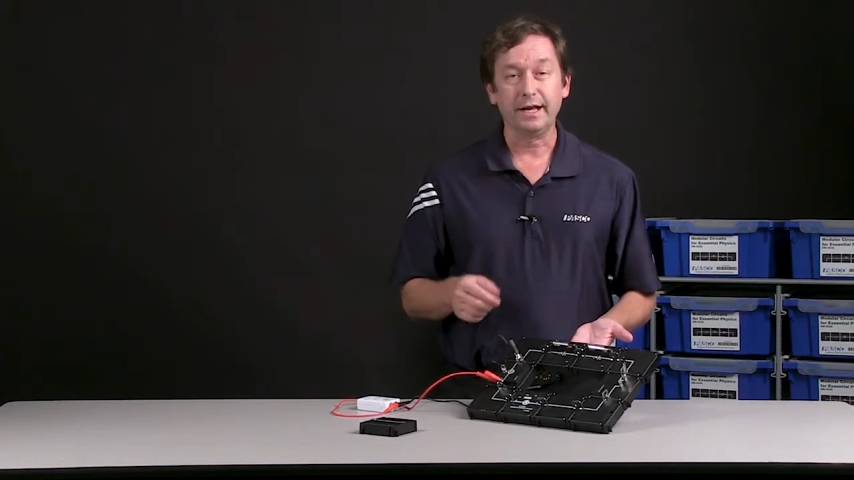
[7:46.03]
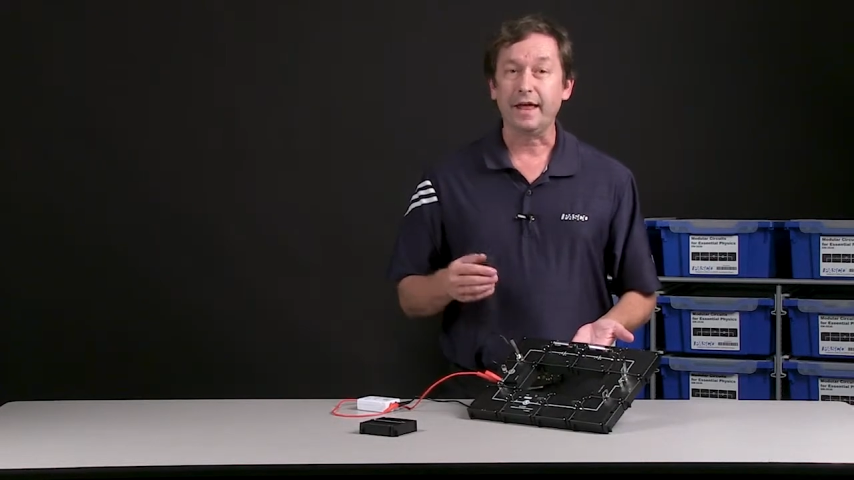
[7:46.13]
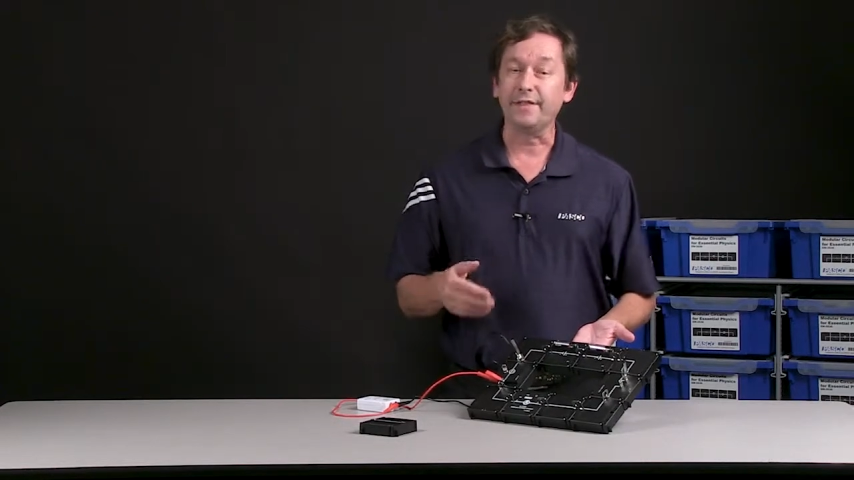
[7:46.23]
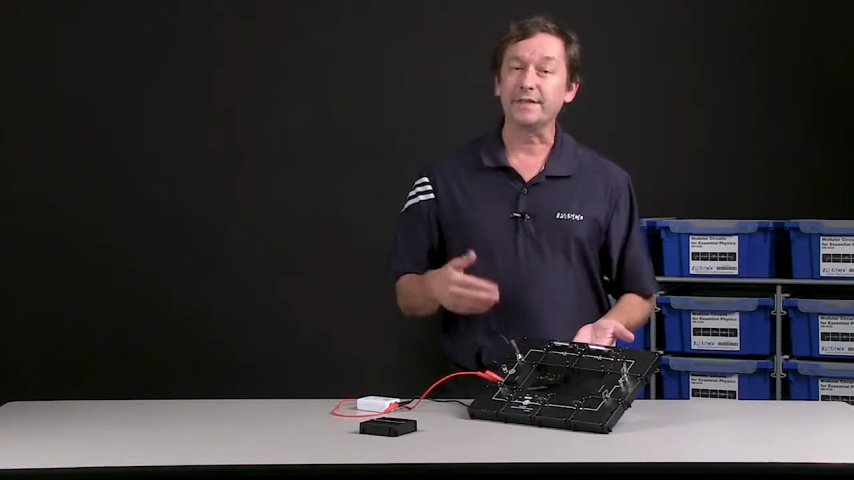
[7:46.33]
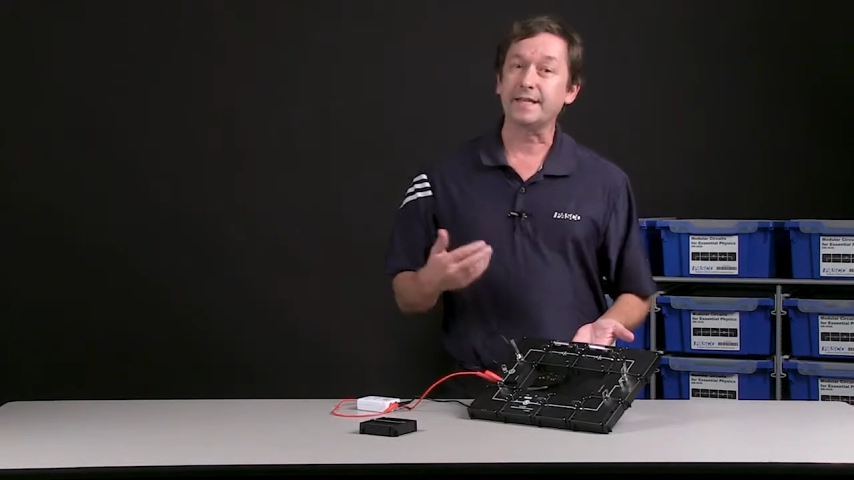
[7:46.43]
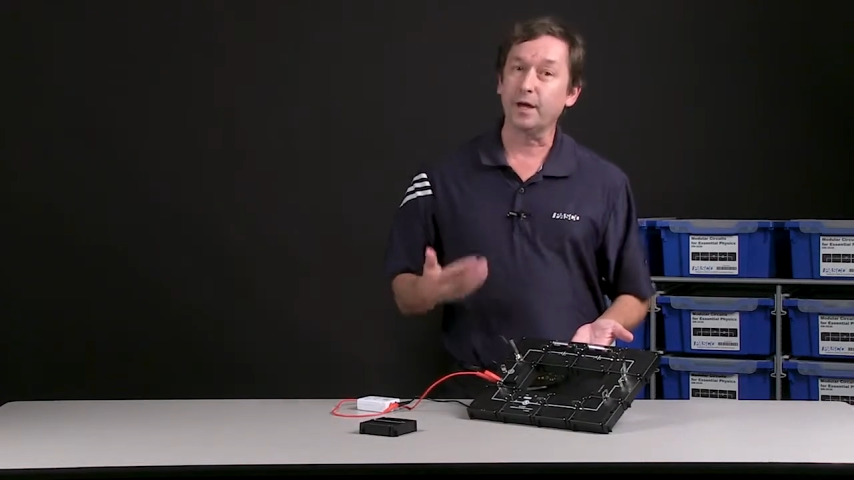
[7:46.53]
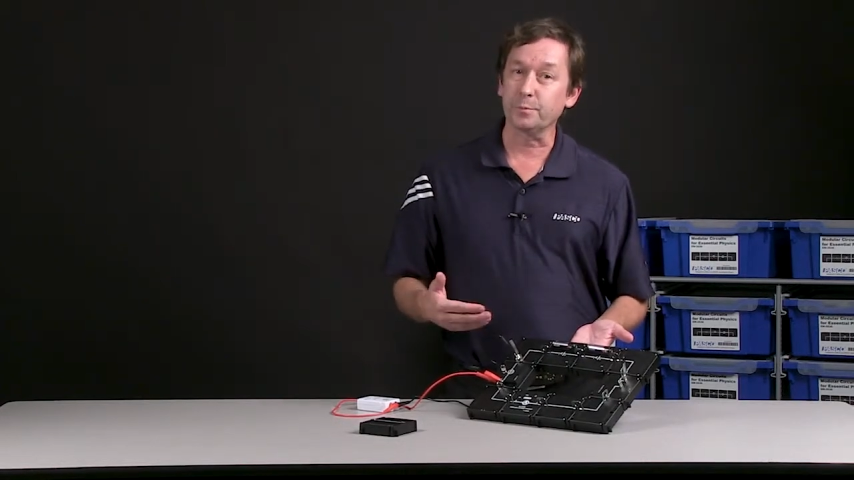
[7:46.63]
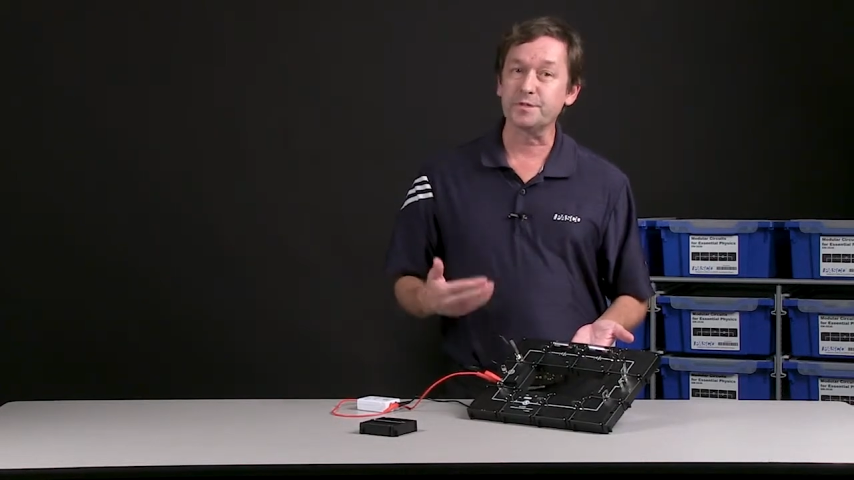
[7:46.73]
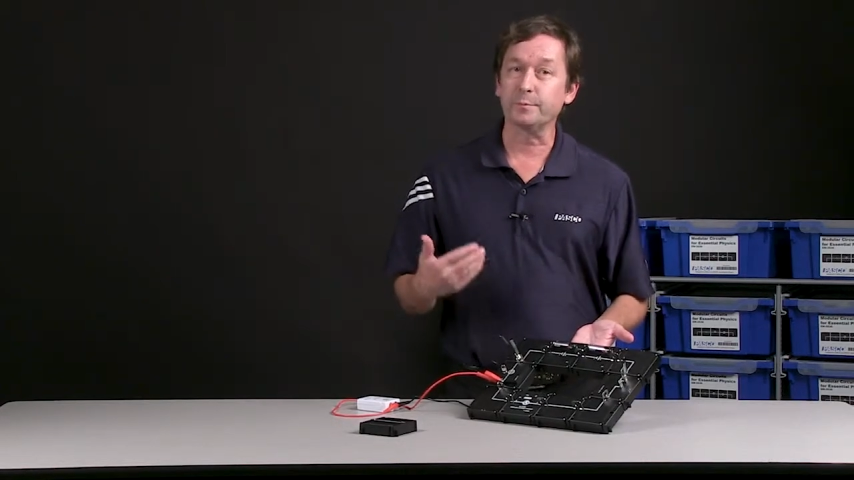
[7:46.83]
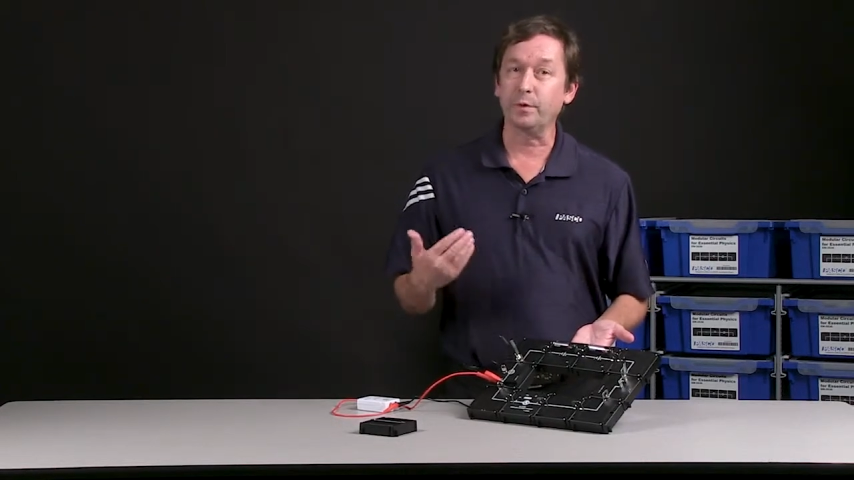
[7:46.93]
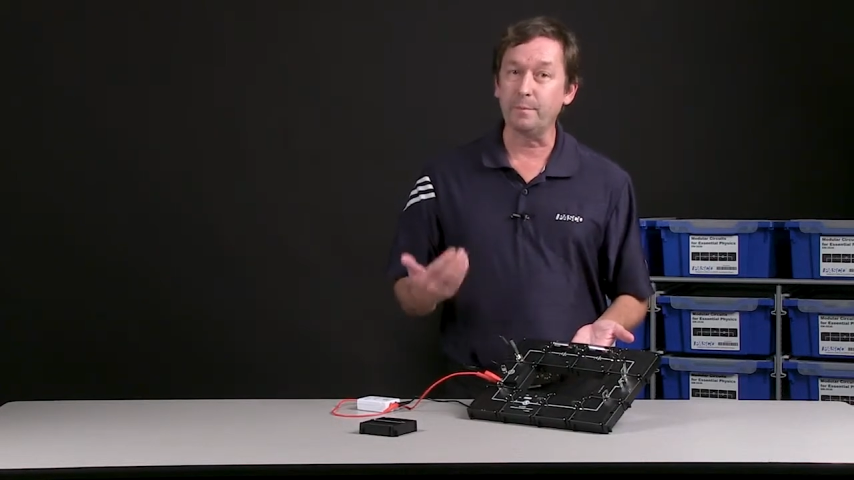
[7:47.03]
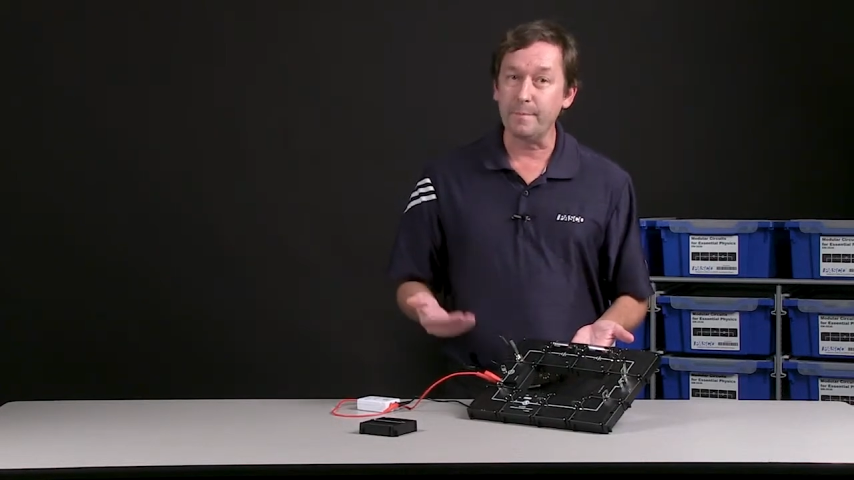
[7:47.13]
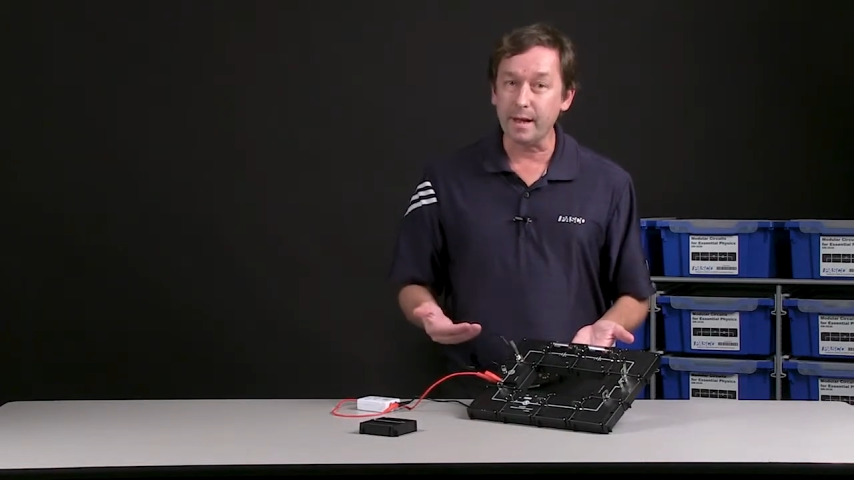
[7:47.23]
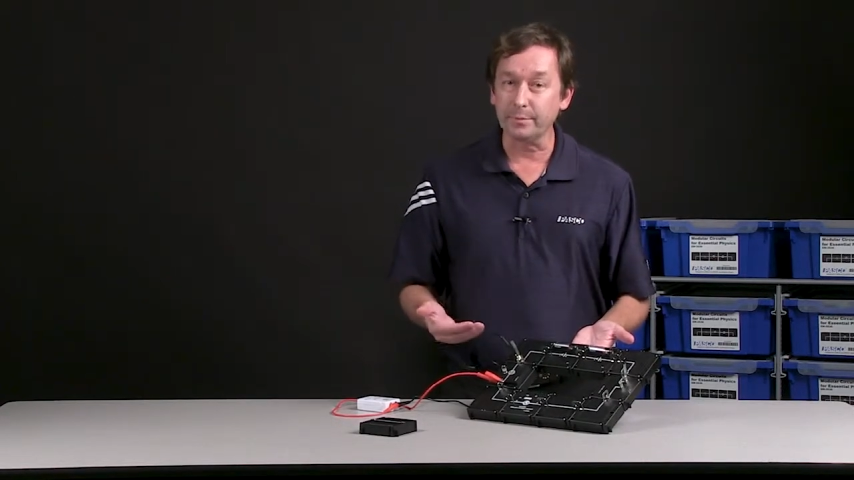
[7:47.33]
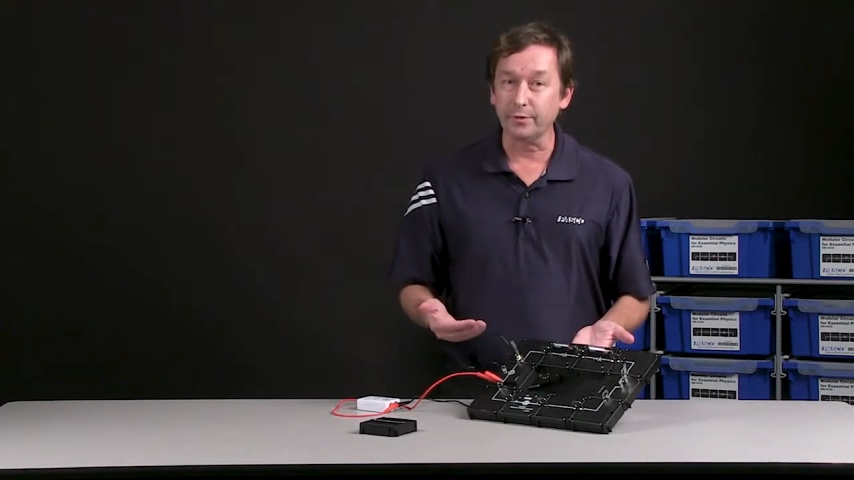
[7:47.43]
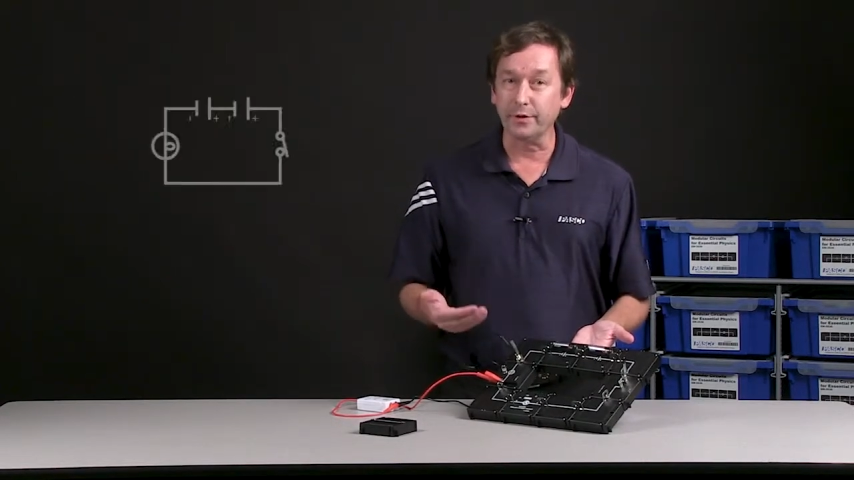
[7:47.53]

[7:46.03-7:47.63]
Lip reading: And this helps them remember